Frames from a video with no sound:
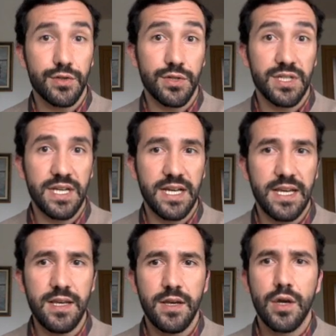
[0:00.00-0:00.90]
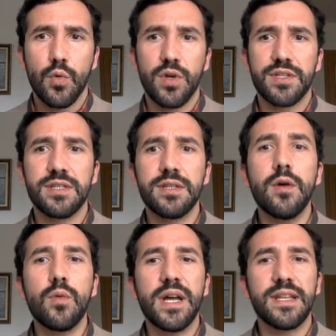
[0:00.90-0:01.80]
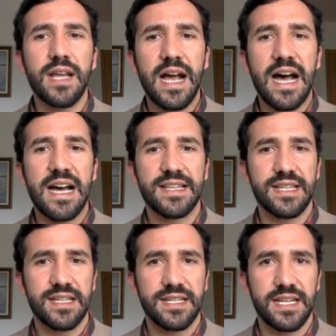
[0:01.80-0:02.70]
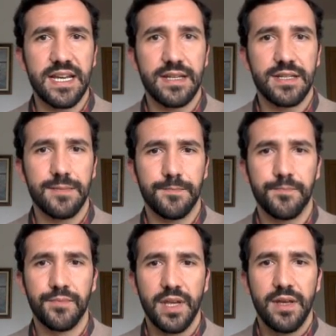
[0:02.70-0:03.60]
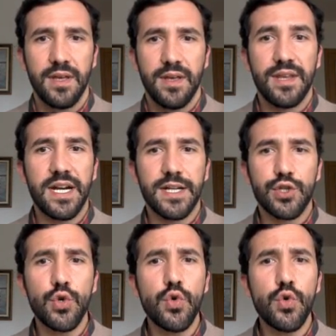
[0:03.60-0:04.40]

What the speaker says: to say what someone has said. There are two